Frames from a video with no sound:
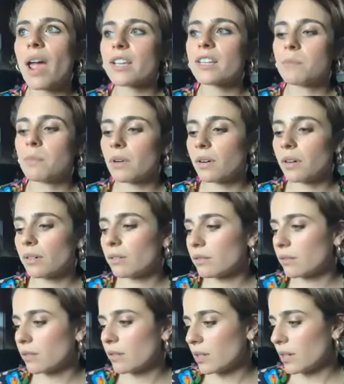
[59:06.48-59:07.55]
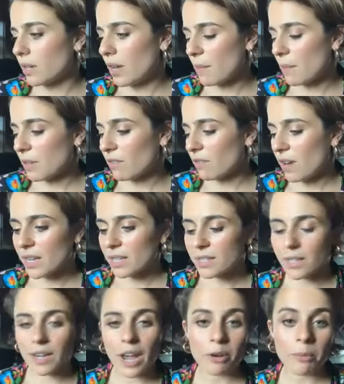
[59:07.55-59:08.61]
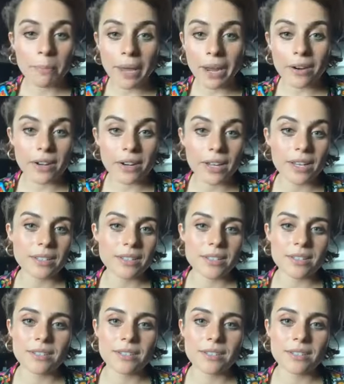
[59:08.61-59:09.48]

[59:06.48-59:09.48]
expert advice on how to pair it